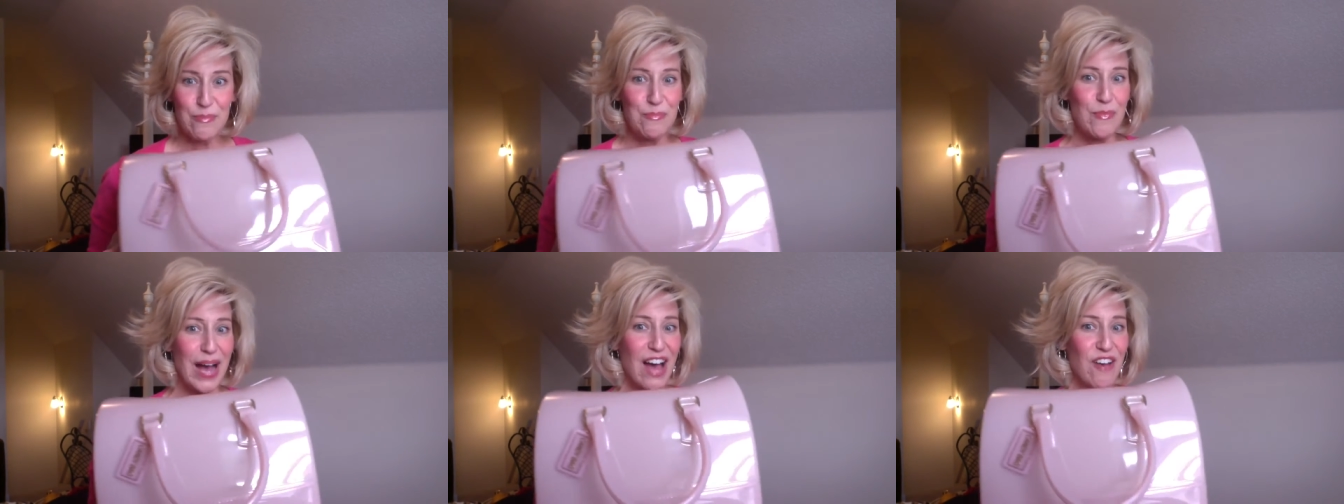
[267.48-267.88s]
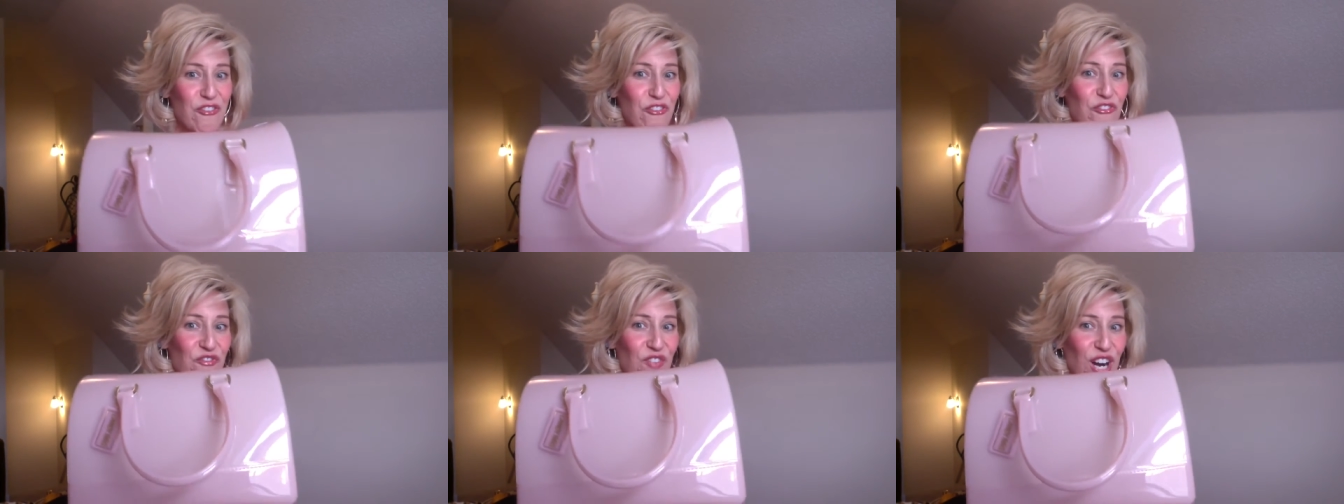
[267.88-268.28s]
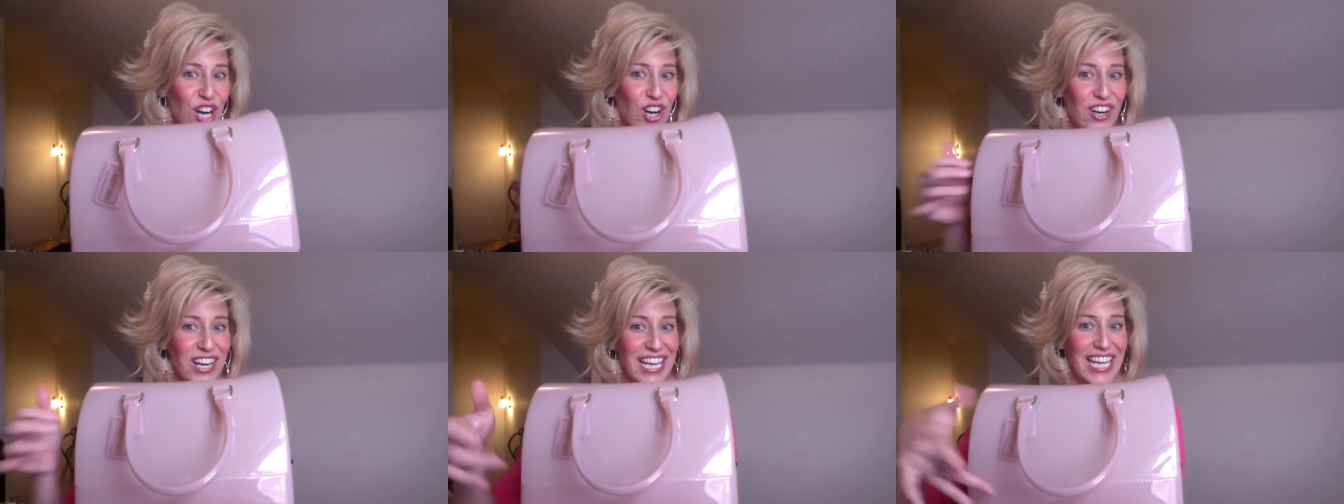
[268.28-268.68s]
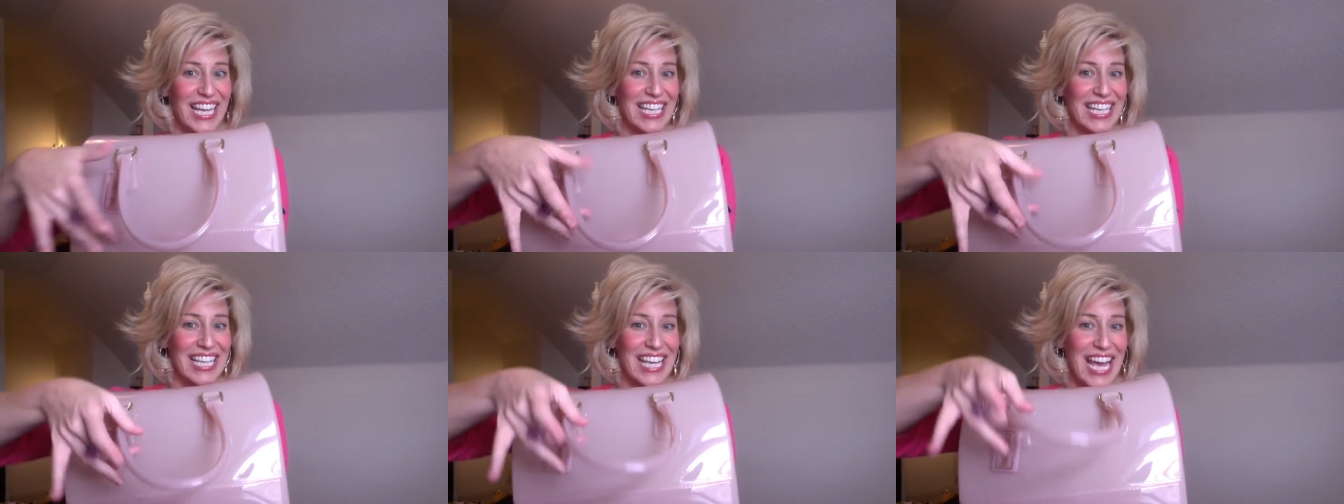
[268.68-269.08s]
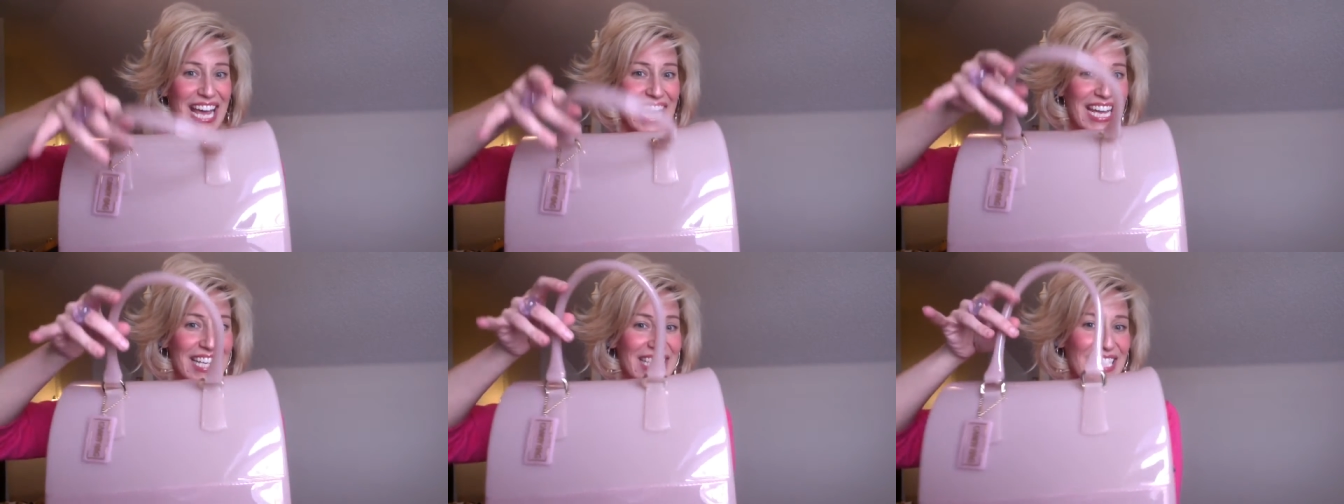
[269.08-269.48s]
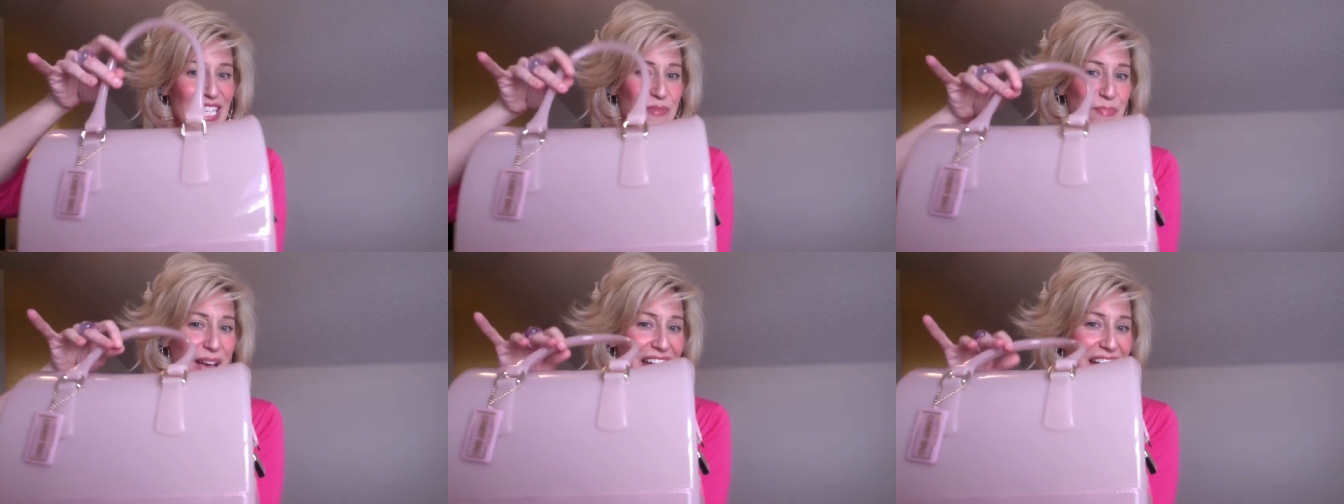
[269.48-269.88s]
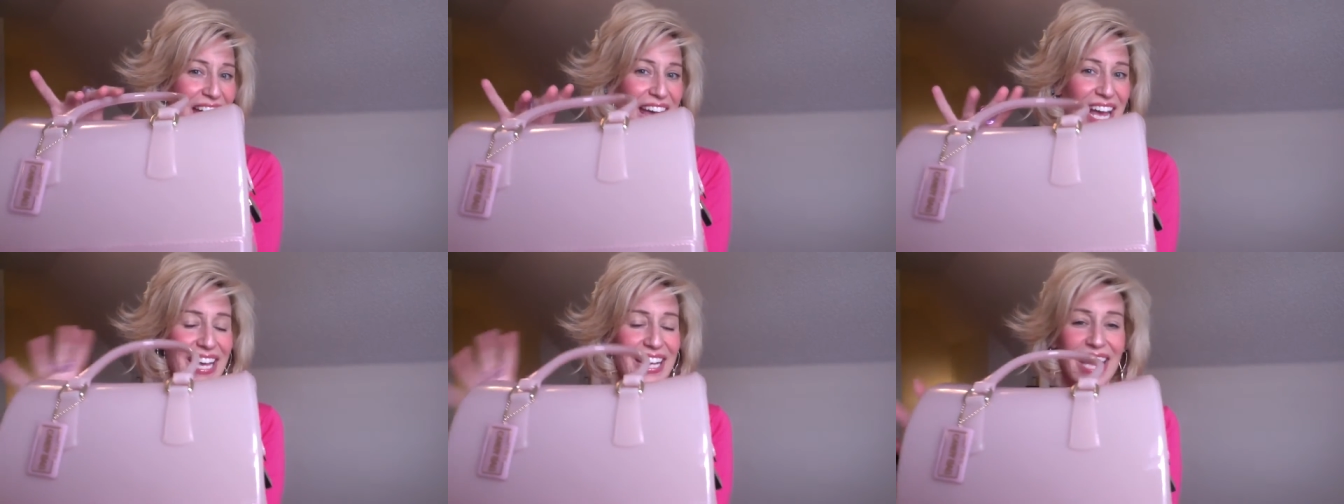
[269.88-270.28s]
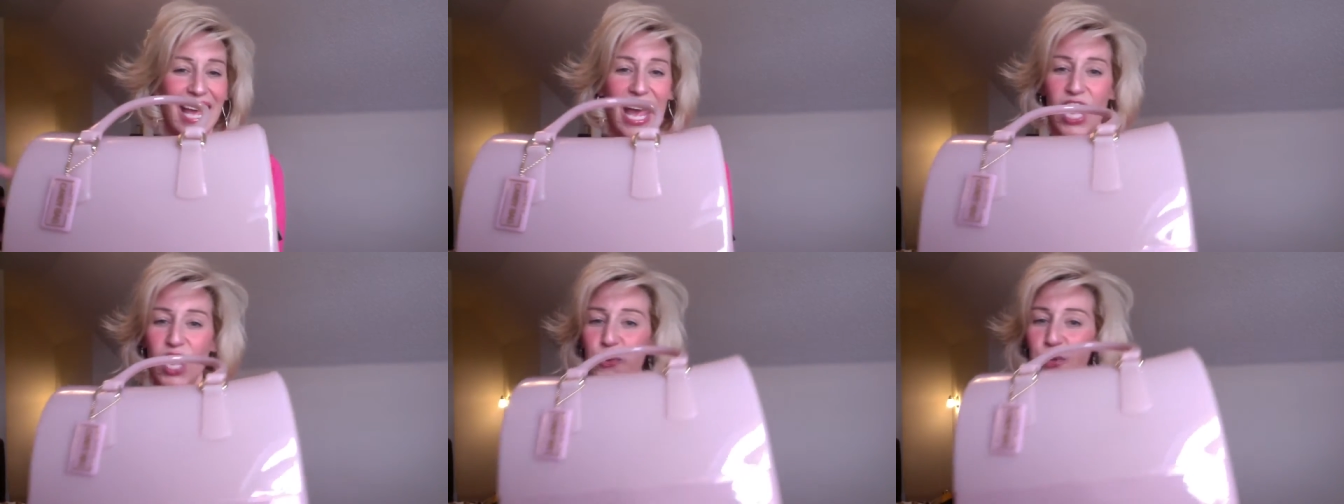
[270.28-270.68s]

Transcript: my Furla candy bag. How